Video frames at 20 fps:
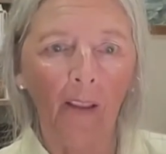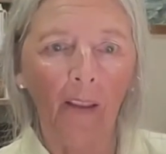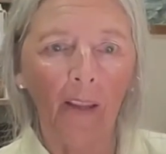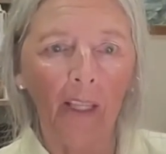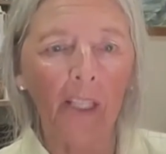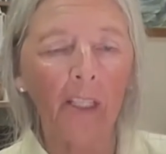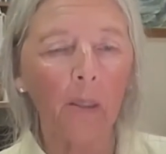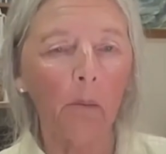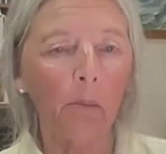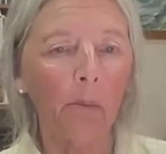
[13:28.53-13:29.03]

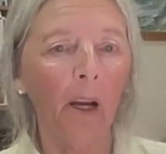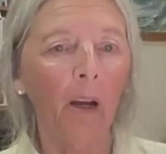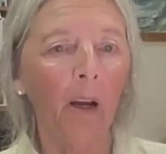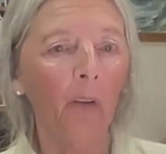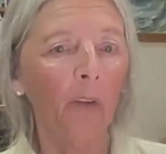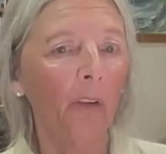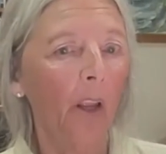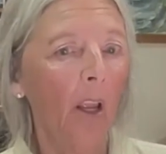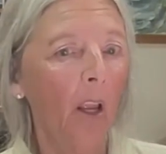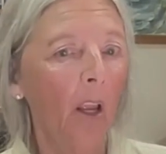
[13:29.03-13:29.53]
it's
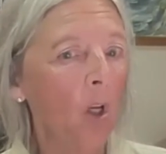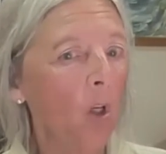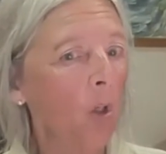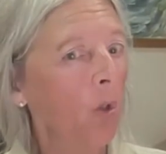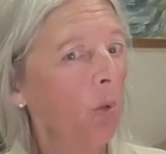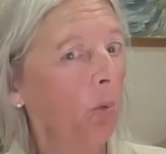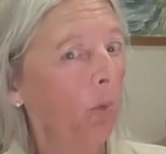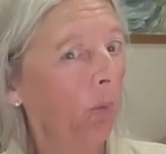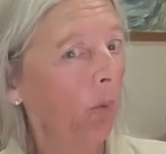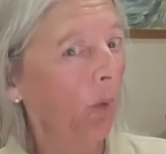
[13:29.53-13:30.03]
about
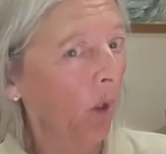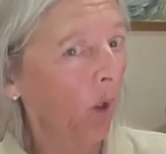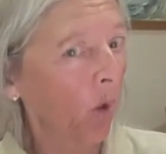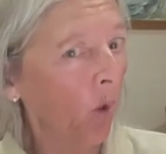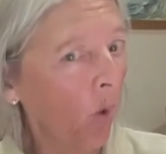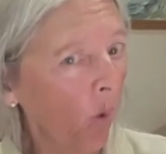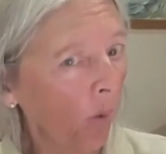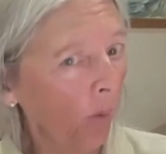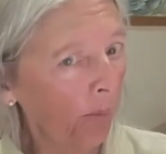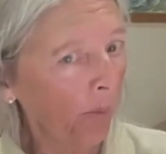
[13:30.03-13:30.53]
do we want
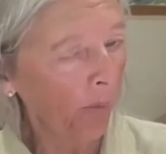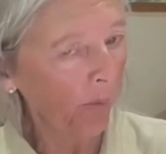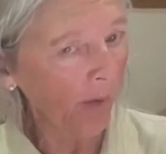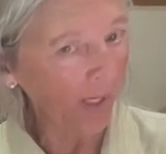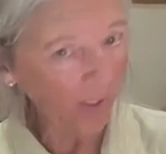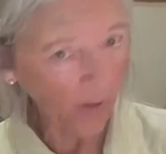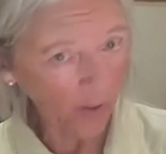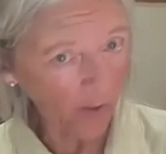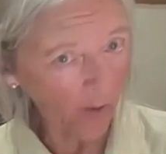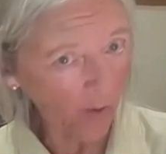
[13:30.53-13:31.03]

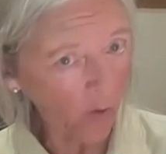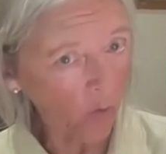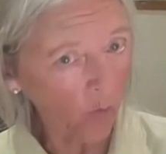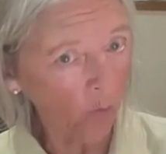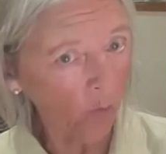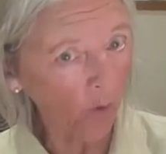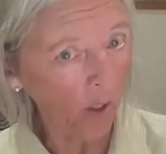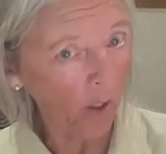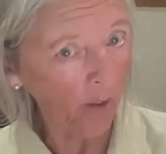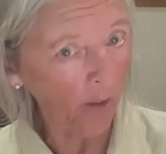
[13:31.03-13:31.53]
corporations to
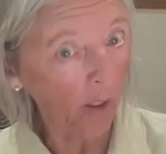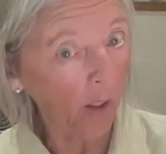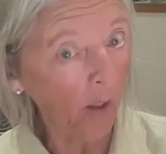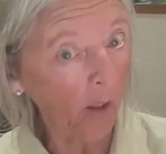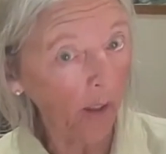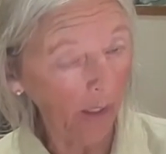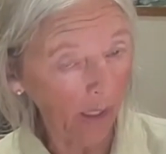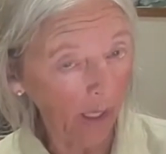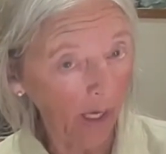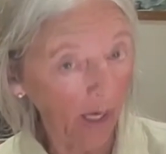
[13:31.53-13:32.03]
run our
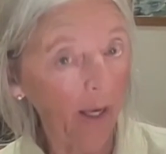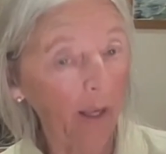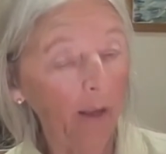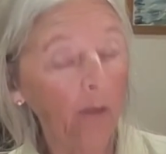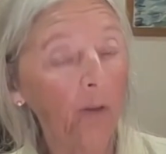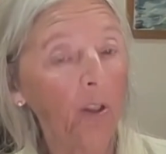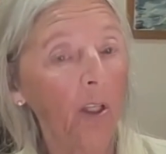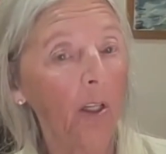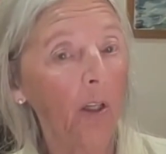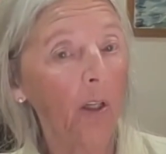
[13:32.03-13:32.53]

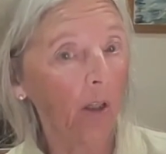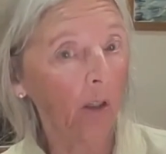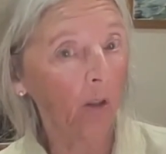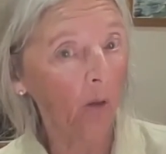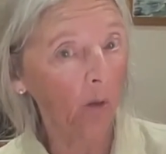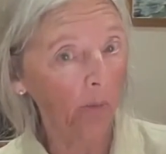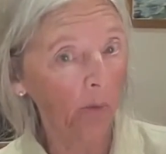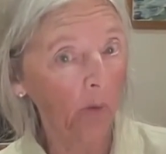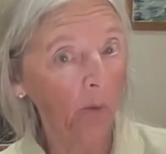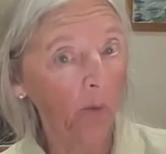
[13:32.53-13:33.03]
lives and our
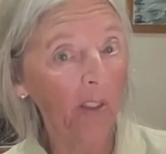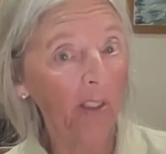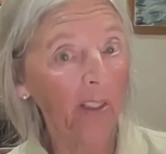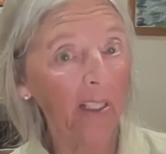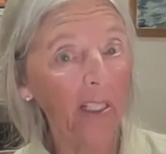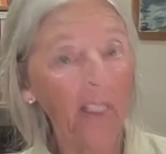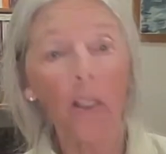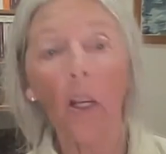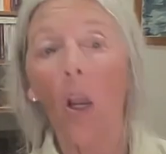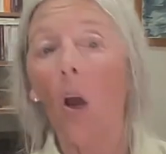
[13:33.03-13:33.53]

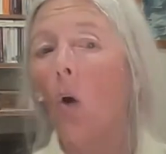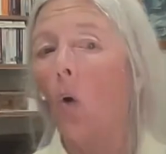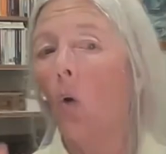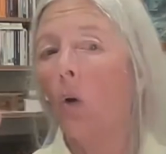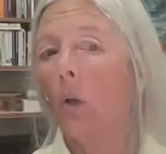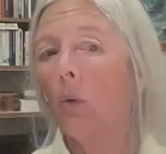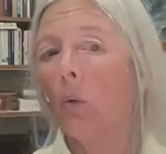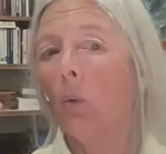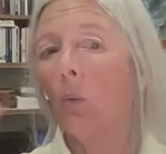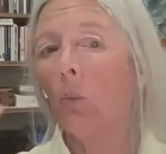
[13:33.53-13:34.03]
communities, or
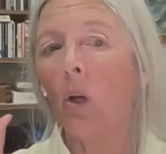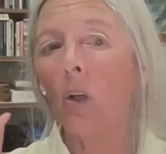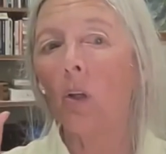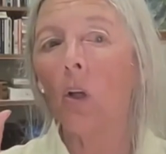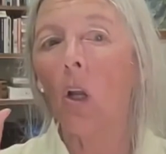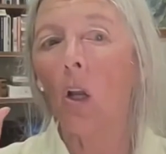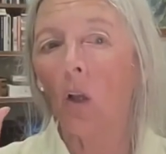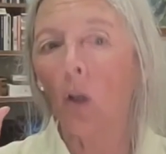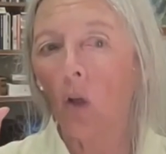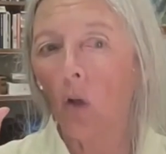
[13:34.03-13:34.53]
do we
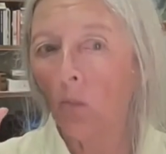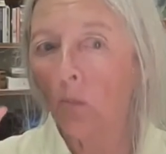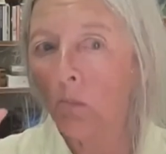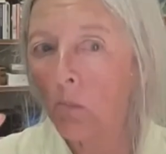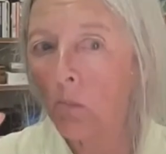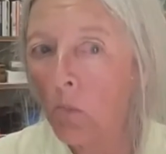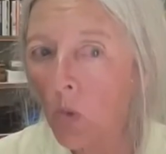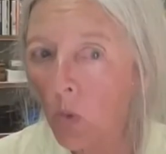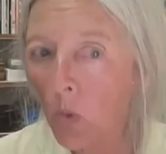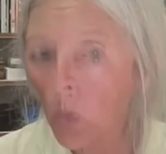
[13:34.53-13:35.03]
want
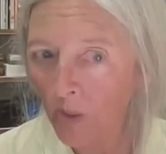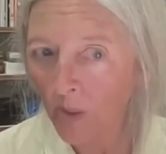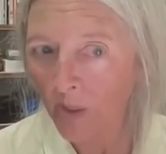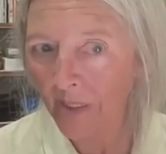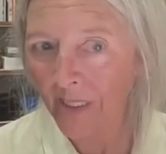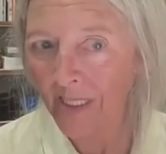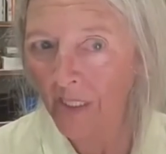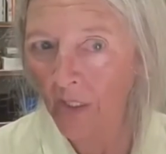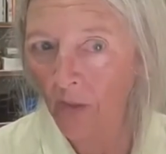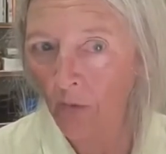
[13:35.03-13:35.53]

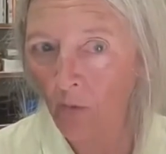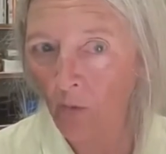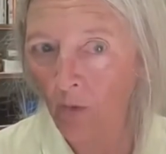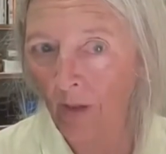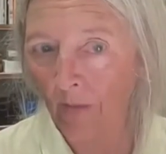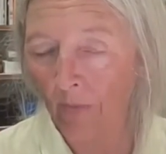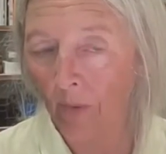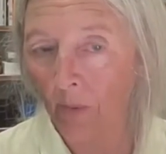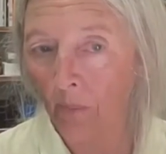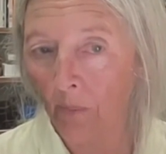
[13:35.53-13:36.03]
communities to
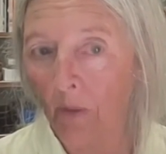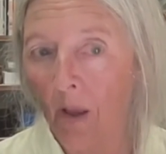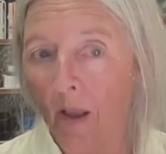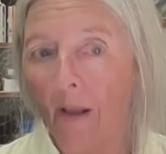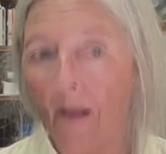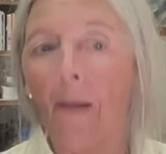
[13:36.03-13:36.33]
run them?